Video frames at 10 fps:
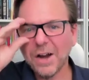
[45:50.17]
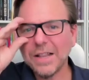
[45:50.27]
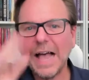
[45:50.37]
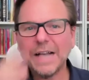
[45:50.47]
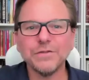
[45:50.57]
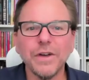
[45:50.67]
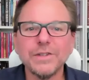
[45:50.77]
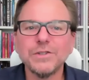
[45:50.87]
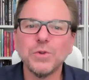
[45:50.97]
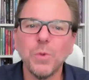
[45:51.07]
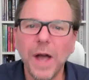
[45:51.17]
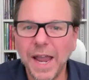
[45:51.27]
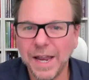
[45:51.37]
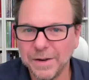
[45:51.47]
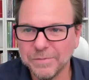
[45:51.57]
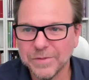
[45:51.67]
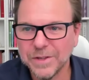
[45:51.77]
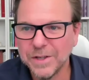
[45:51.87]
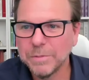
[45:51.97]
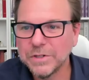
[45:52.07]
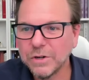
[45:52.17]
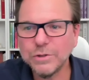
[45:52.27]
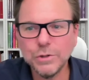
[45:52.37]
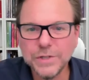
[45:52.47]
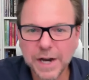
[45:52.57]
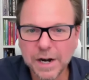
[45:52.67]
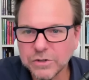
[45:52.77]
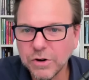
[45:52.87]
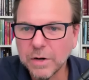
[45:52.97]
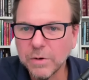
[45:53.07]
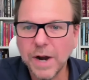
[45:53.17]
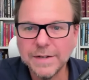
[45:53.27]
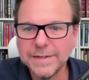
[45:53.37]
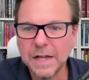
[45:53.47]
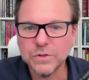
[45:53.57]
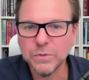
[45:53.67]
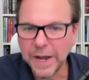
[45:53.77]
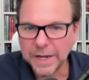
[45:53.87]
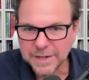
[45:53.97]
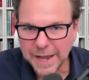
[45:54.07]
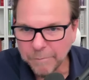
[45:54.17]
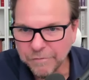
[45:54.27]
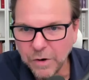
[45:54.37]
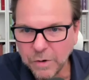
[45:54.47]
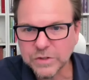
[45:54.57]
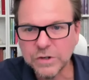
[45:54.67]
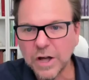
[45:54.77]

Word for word: Our last friend is Dwayne. But don't you dare try to write down Dwayne's name, folks.